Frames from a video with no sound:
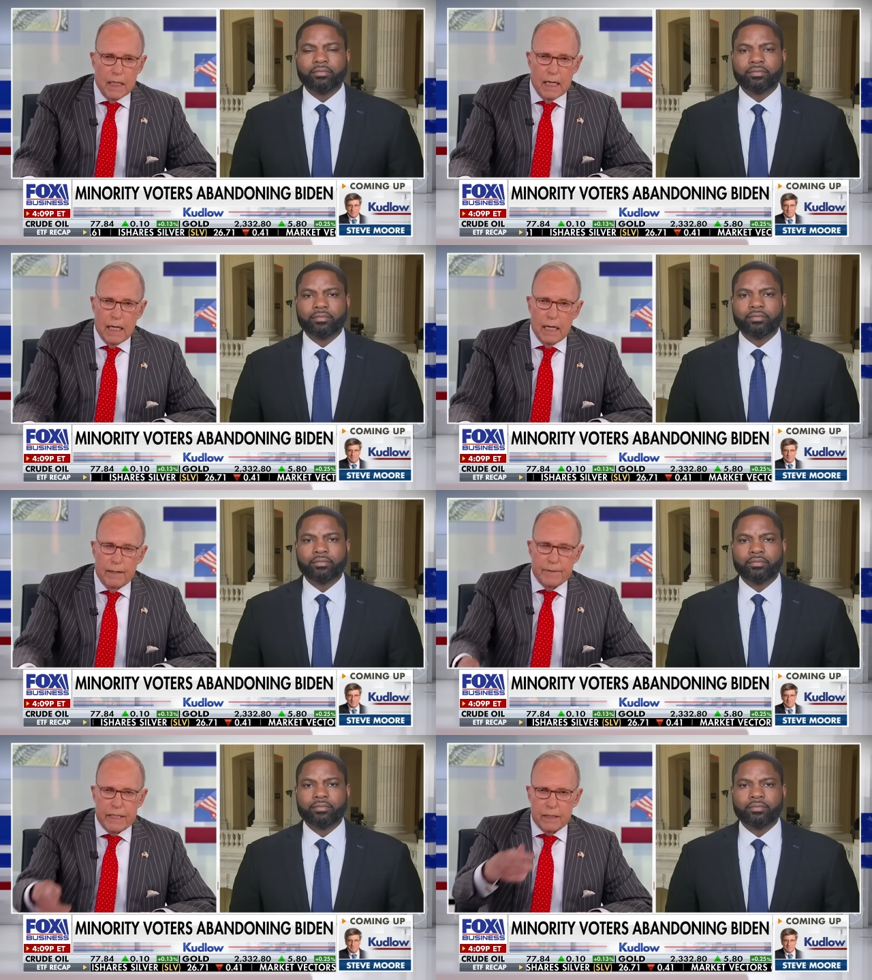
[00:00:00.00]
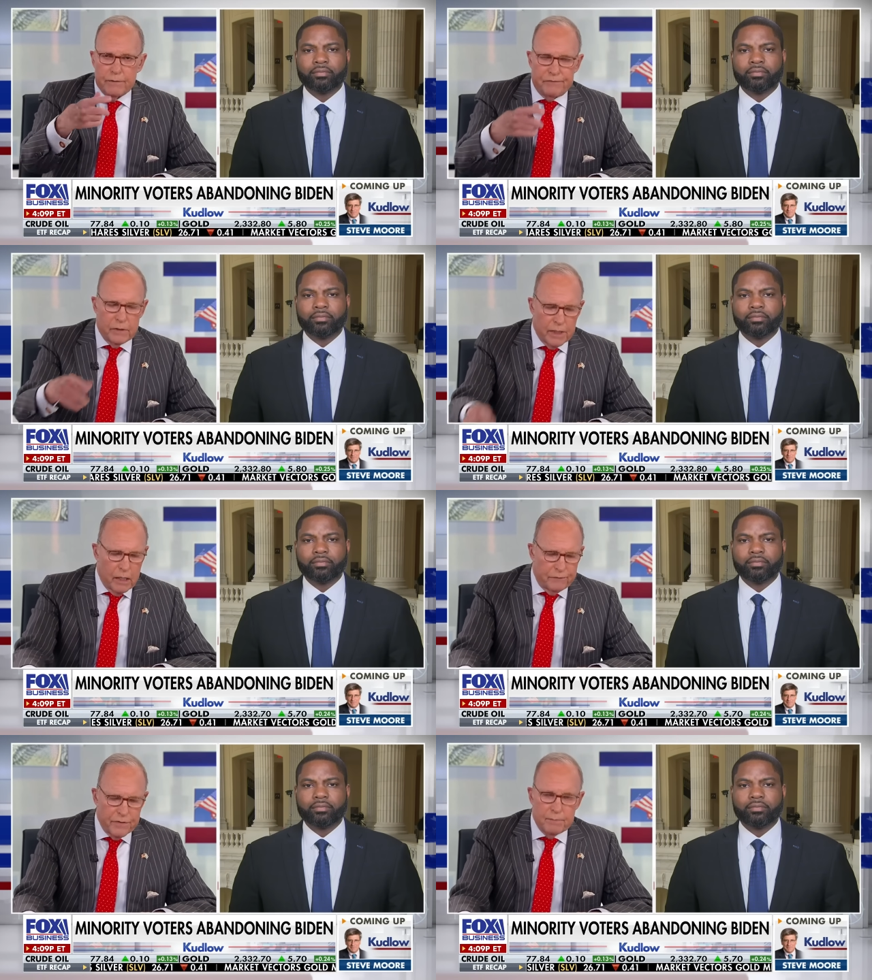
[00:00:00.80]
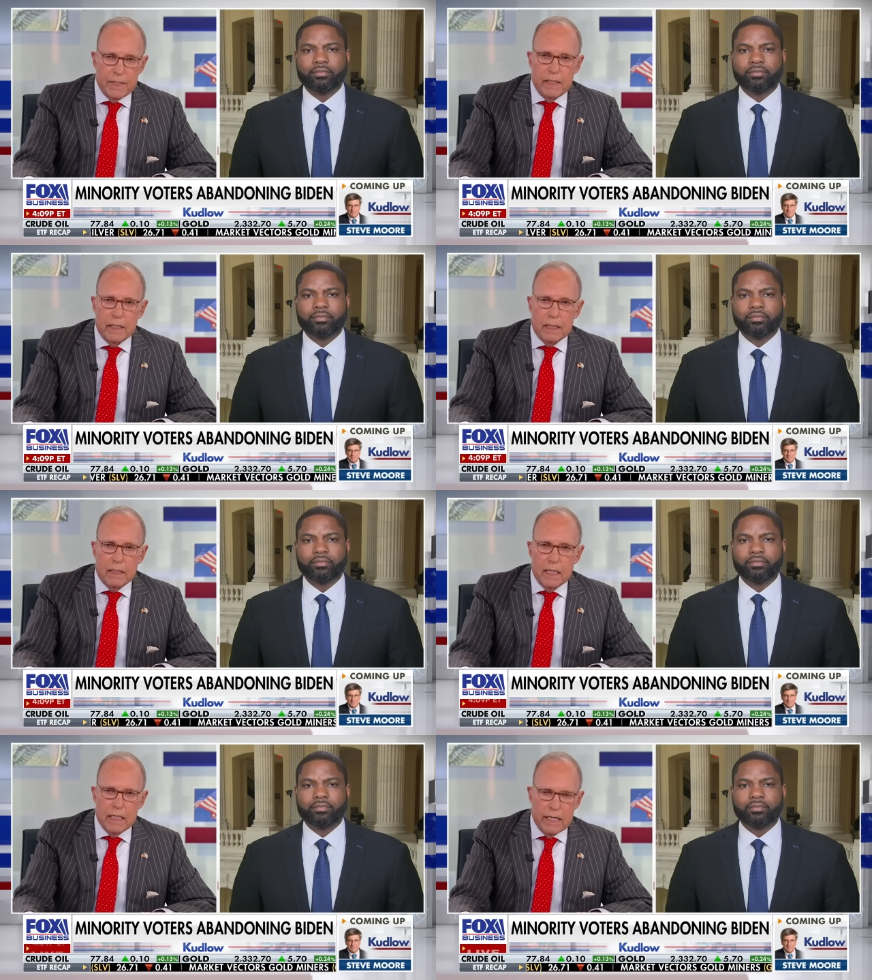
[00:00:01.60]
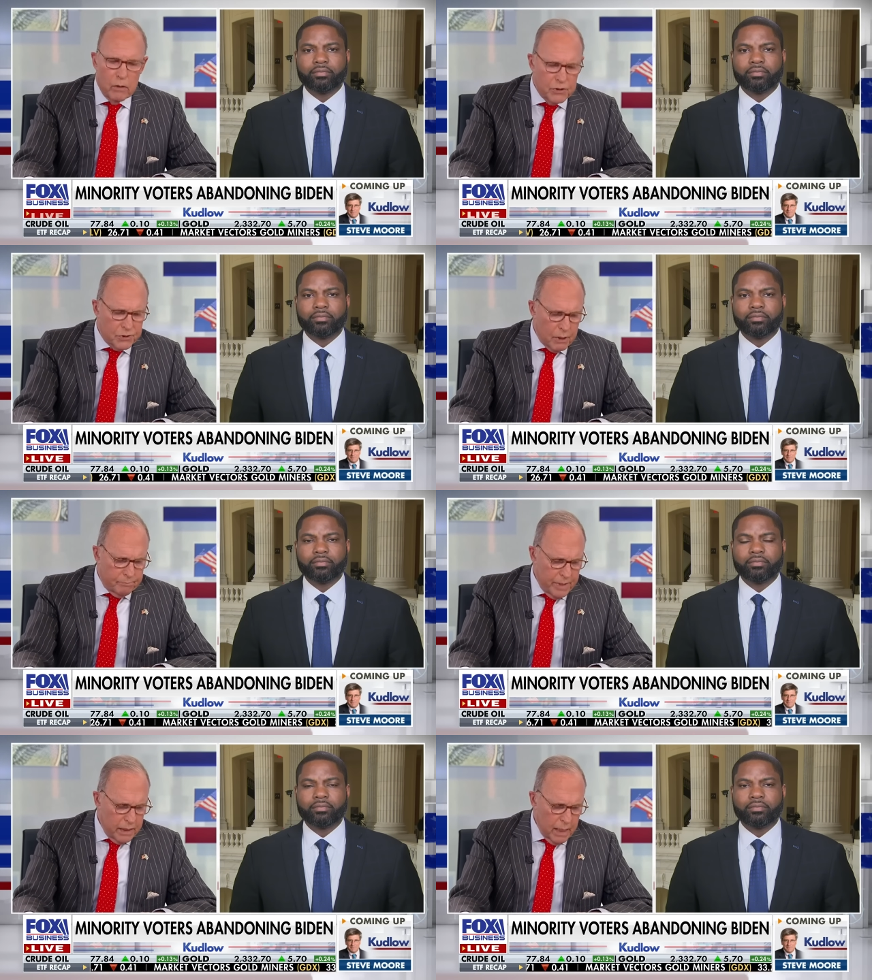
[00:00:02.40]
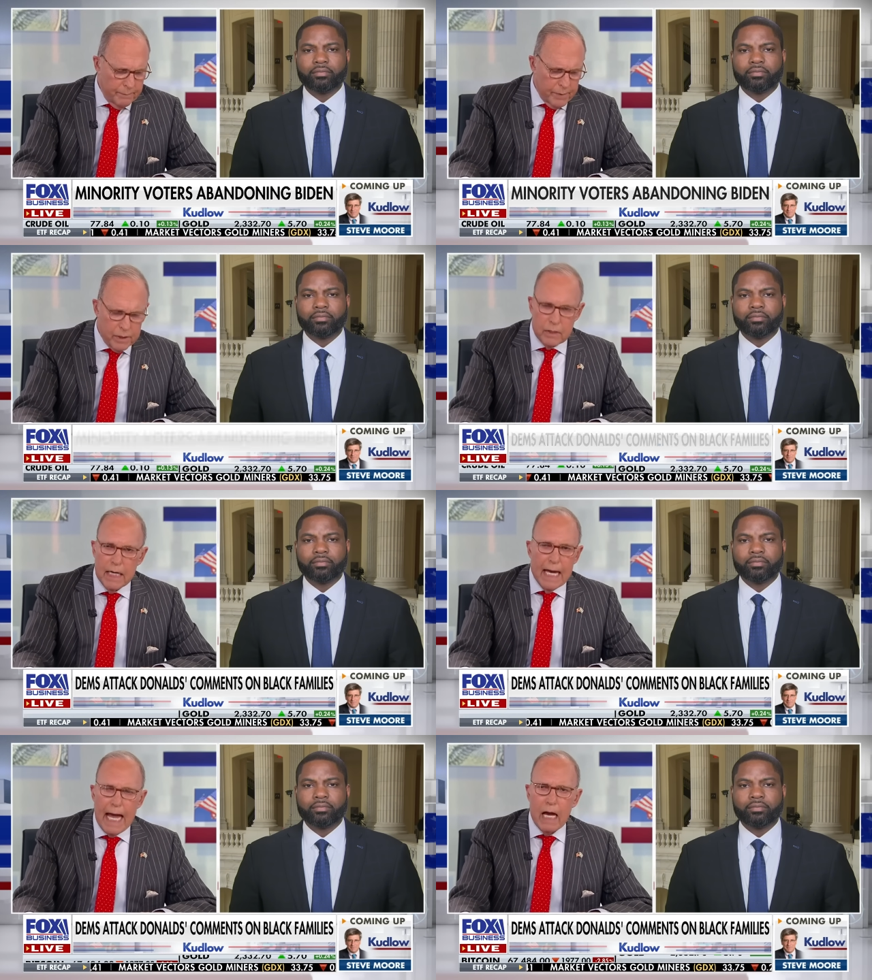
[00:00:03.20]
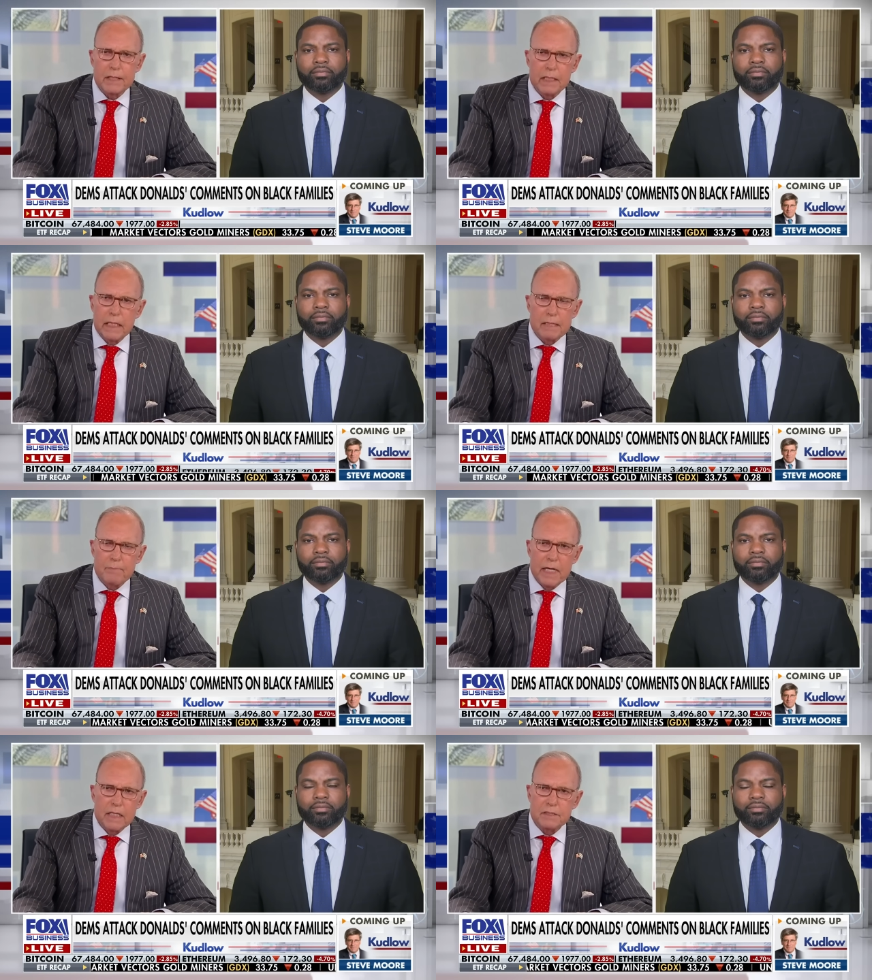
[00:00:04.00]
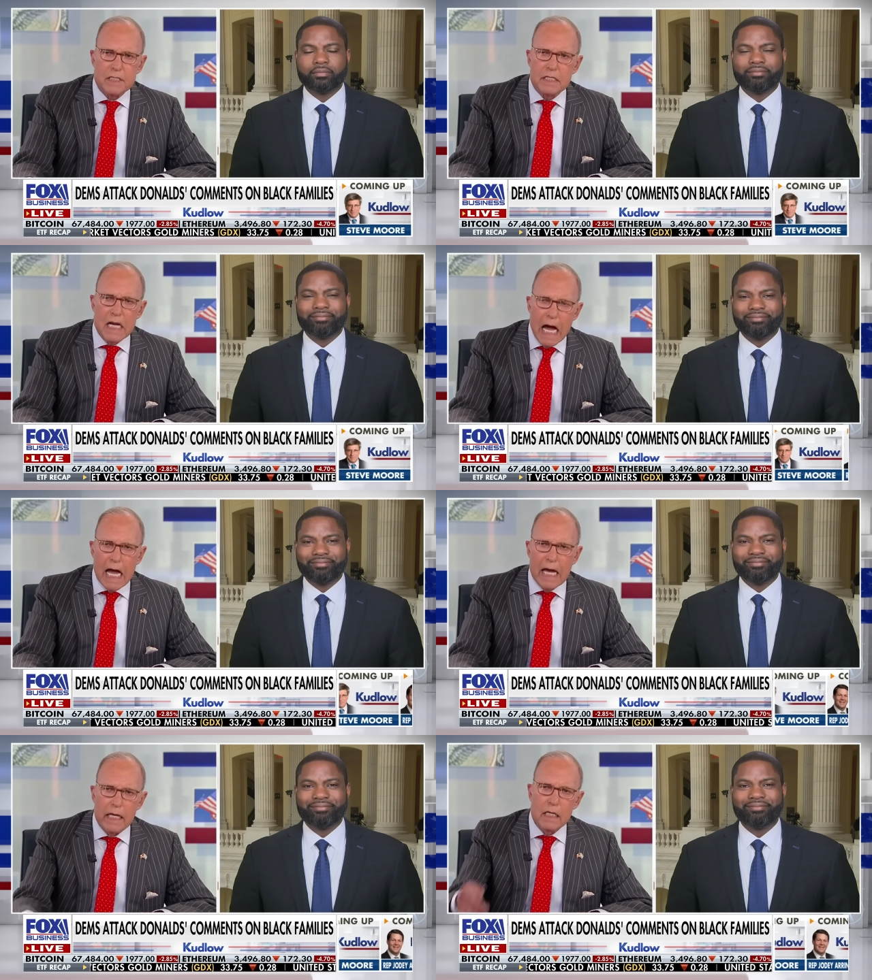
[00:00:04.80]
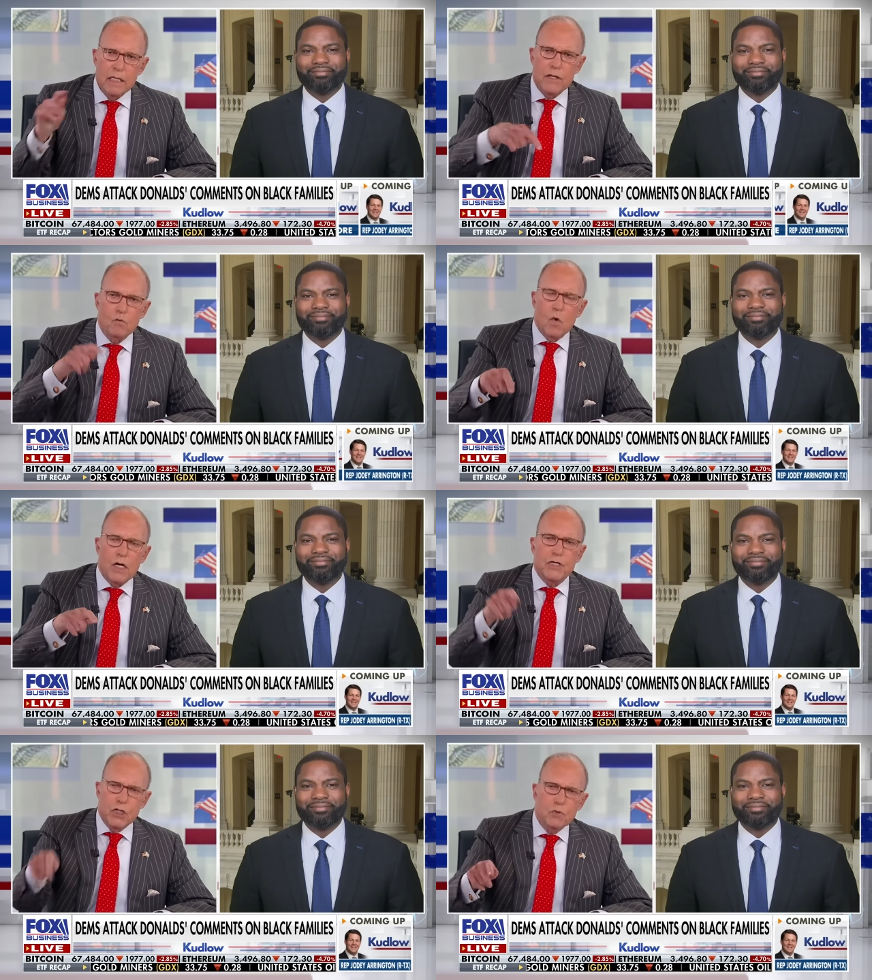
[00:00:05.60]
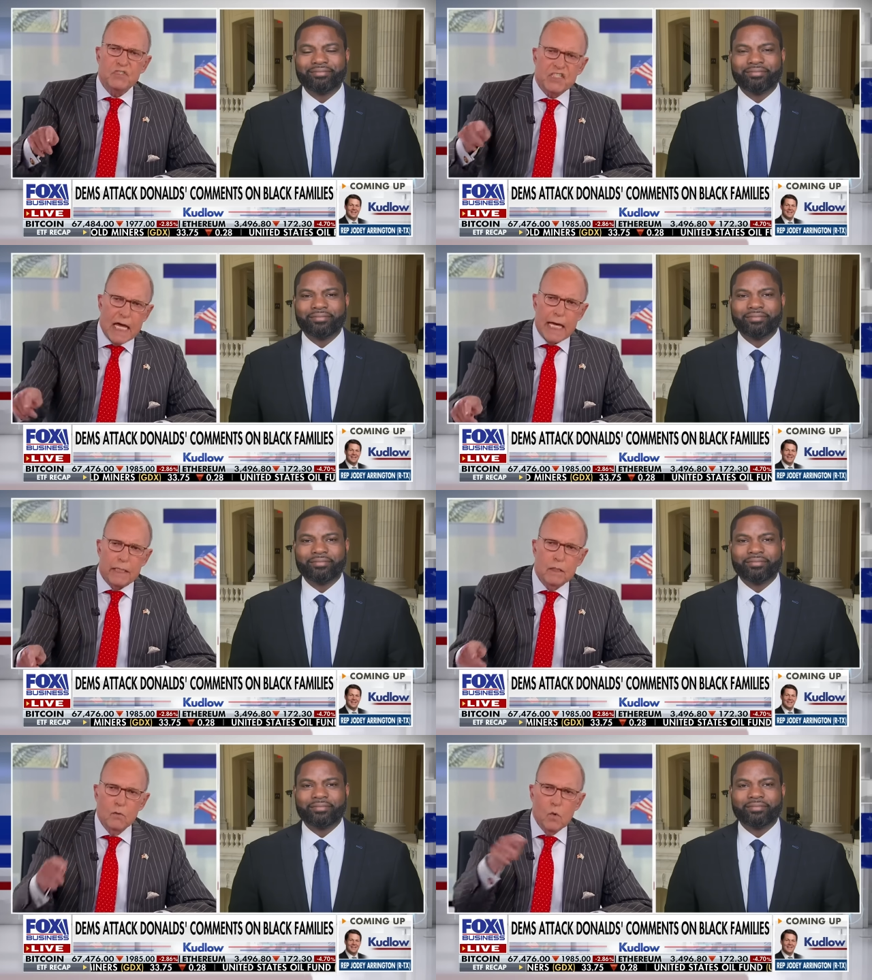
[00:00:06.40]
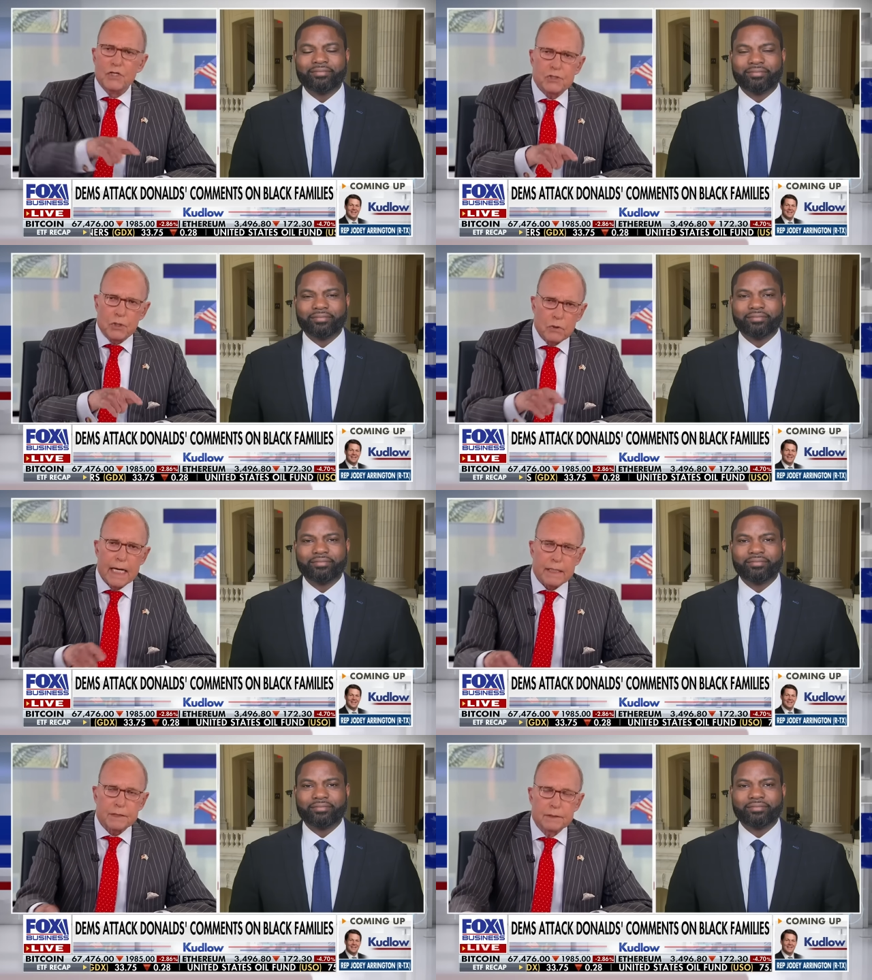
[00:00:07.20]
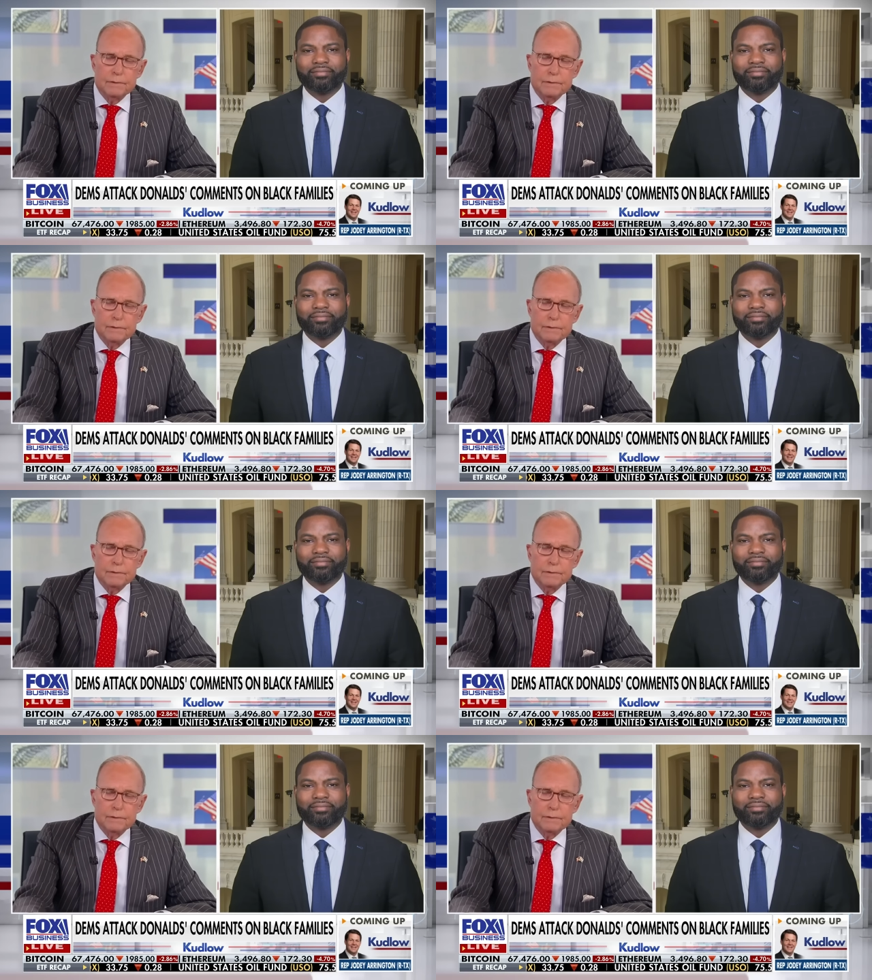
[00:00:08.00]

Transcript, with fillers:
Speaker 1: um, in a Philadelphia meeting, and then they all start beating up on you. How can anybody deny that what you said was correct?